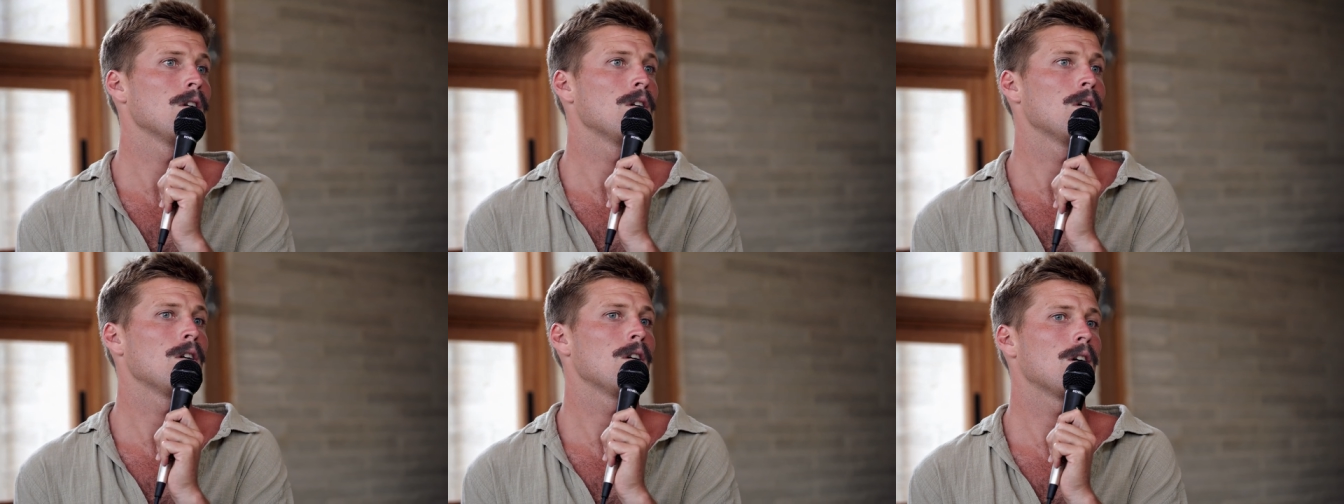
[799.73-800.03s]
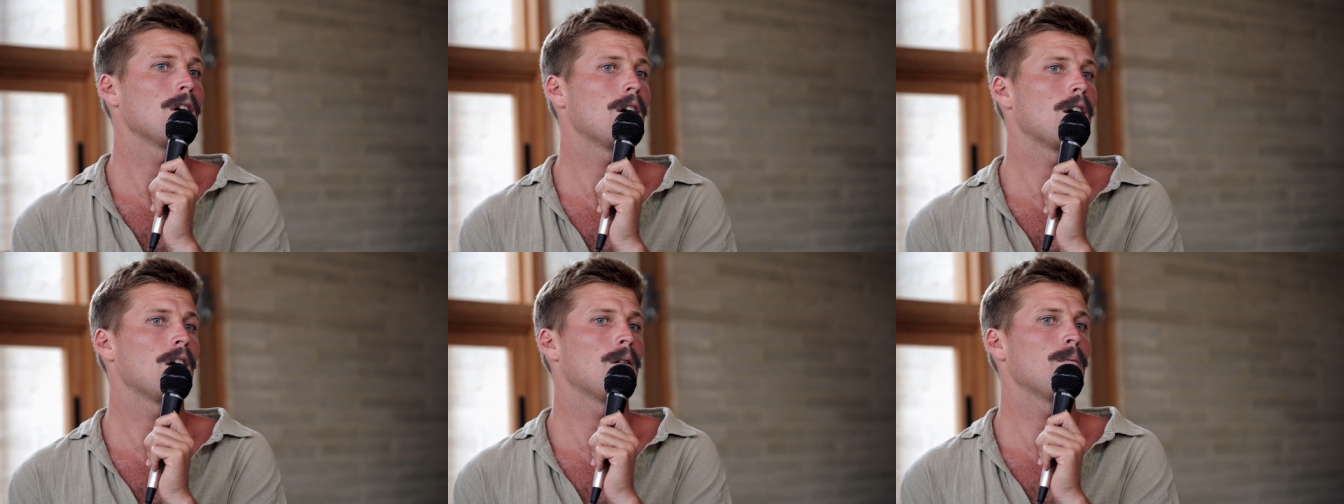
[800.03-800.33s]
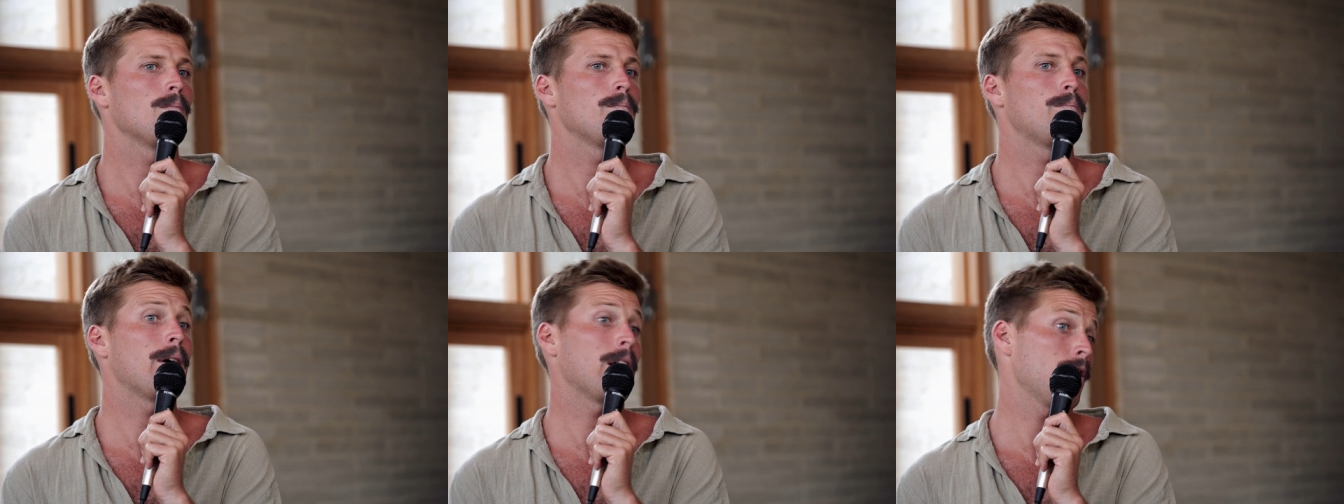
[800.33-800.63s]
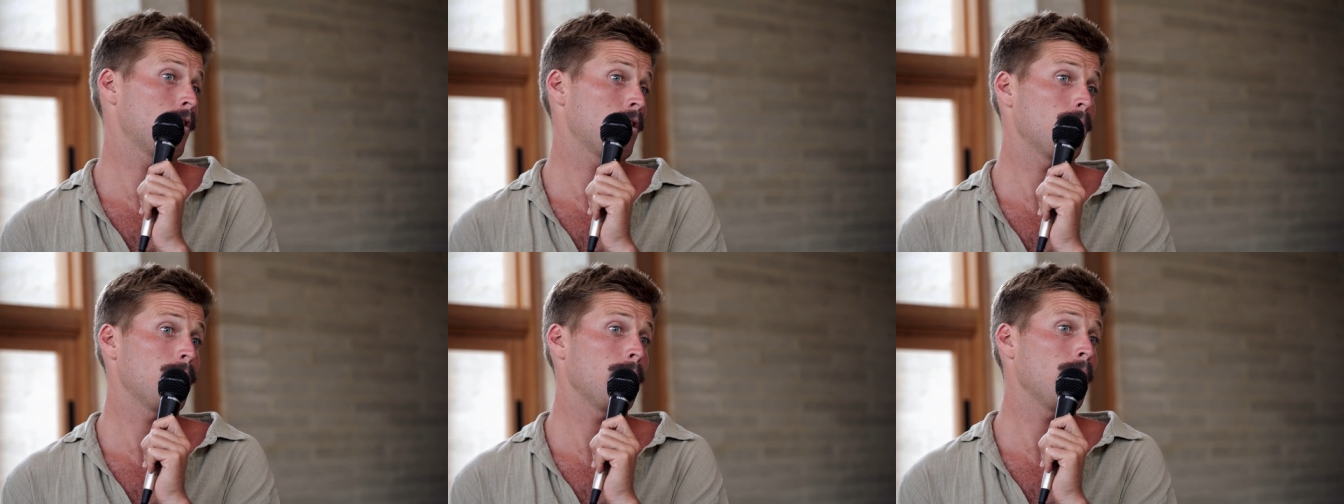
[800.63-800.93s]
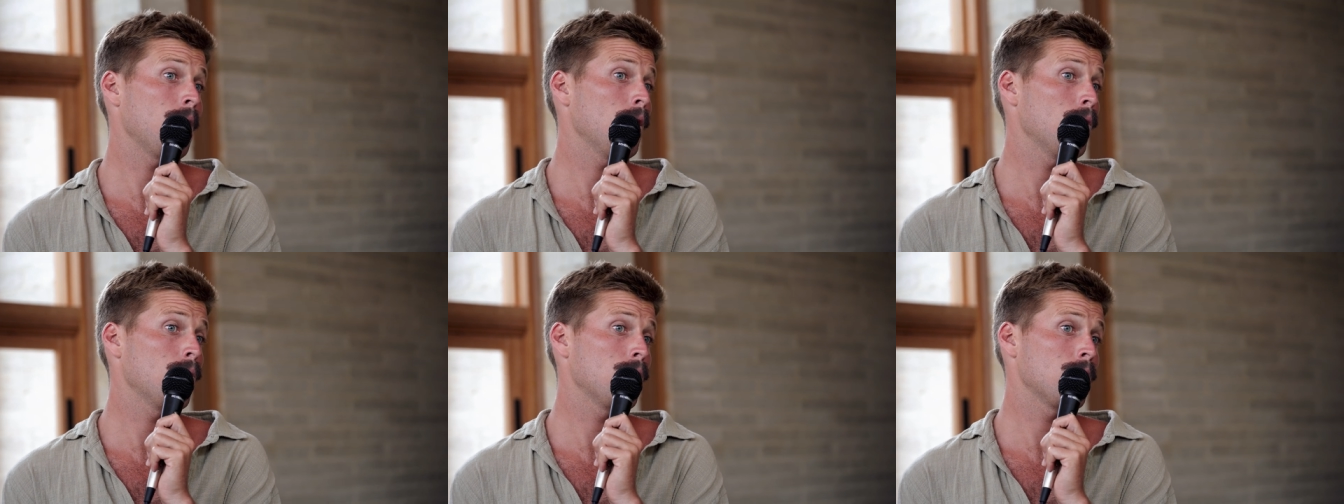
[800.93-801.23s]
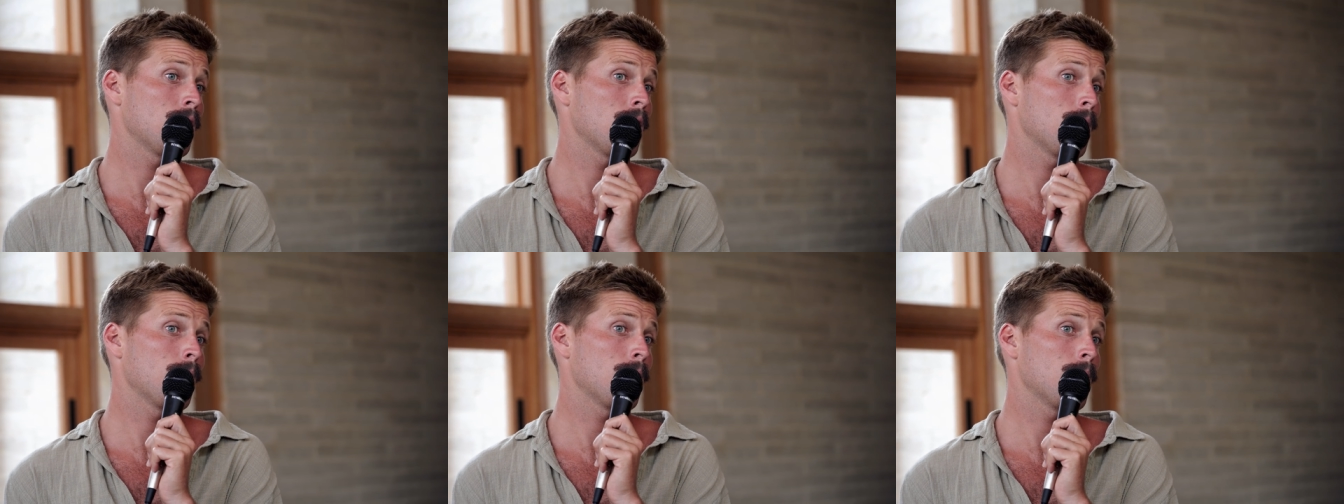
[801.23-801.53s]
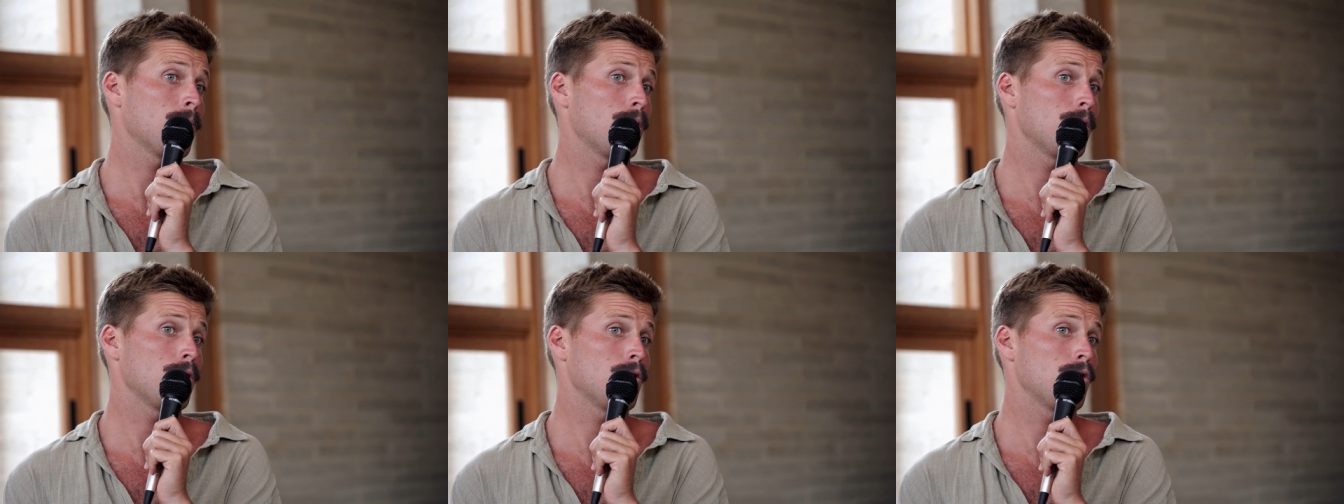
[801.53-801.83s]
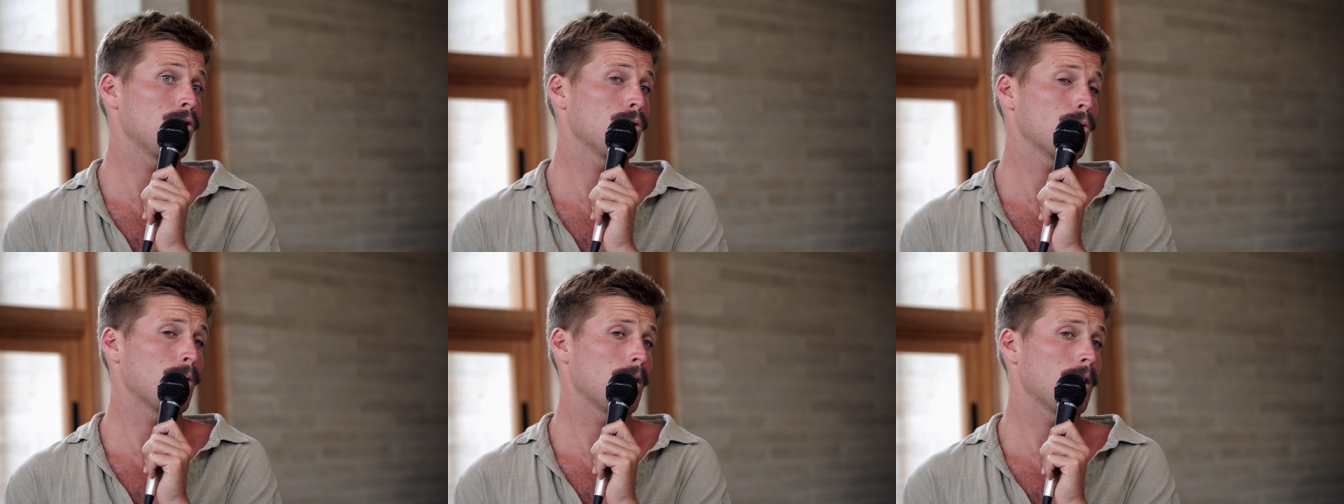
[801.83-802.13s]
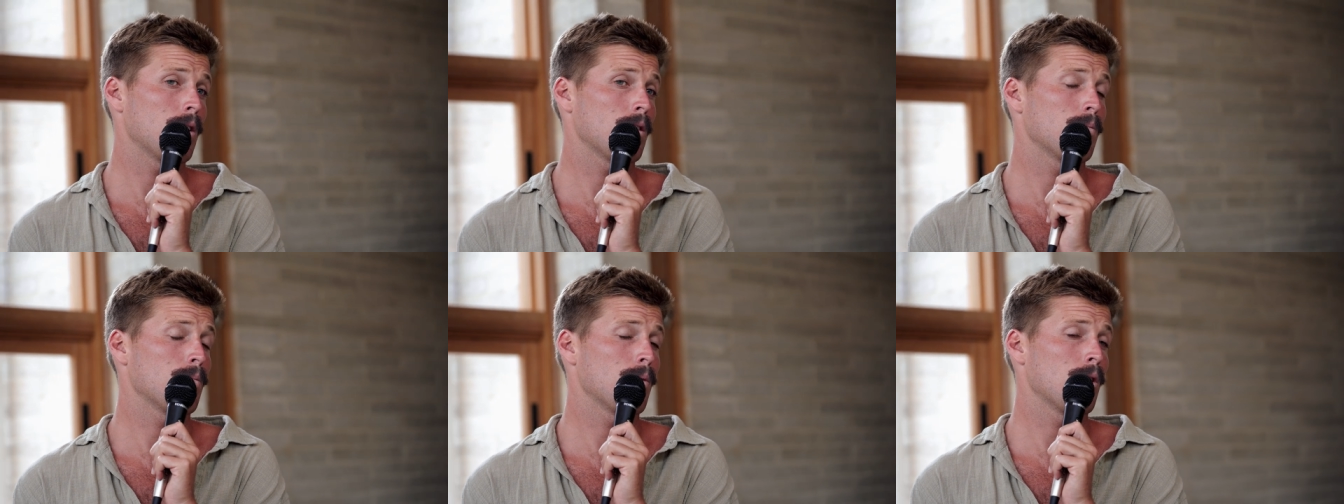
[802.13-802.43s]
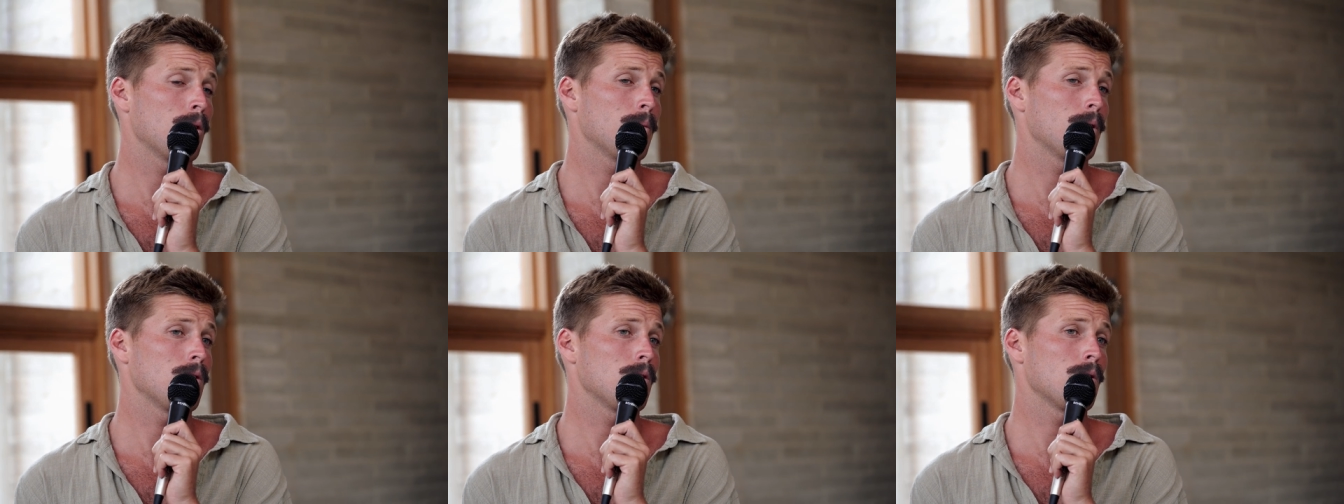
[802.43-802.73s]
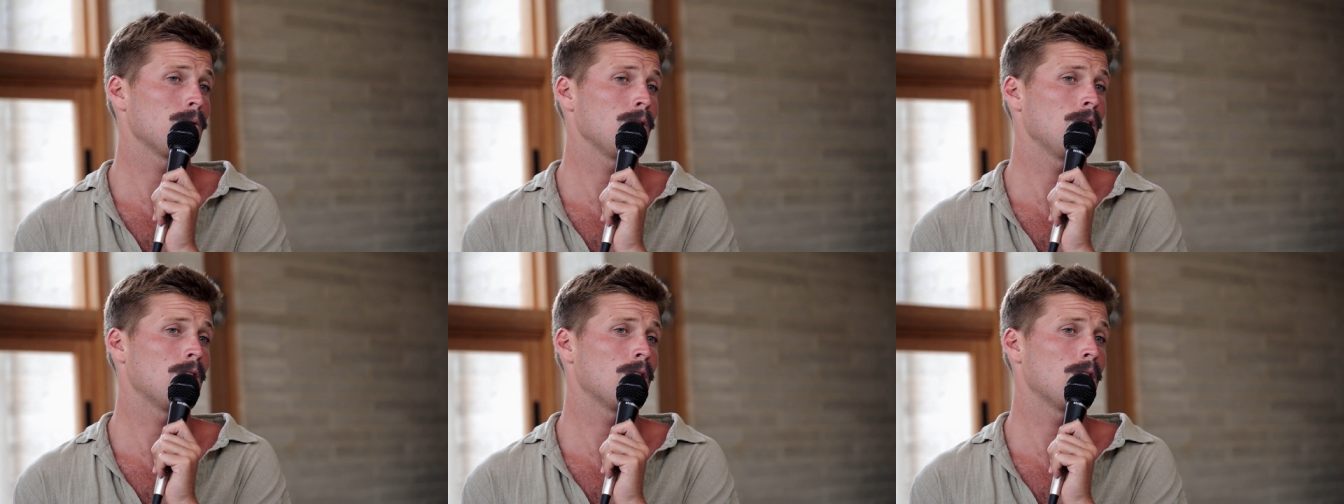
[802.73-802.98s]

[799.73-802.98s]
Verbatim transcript: Mm. Um, but to me, it was some of the most joyous moments.